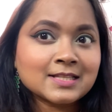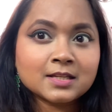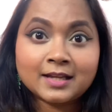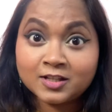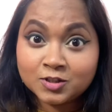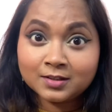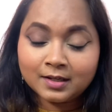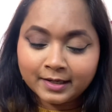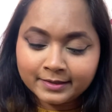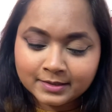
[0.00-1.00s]
catching the
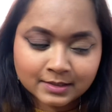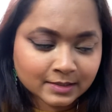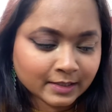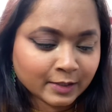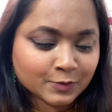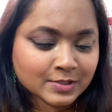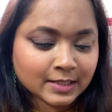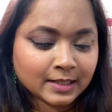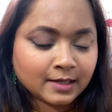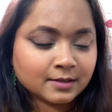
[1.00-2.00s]
light? Can you see that?